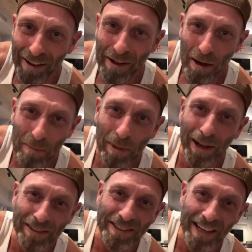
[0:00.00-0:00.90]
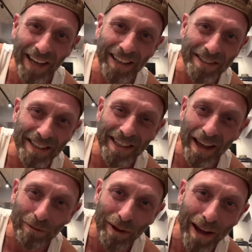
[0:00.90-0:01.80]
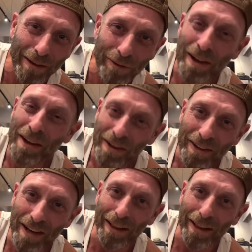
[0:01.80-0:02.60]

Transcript: I'm Michael DeSanta, GTA 5, Ned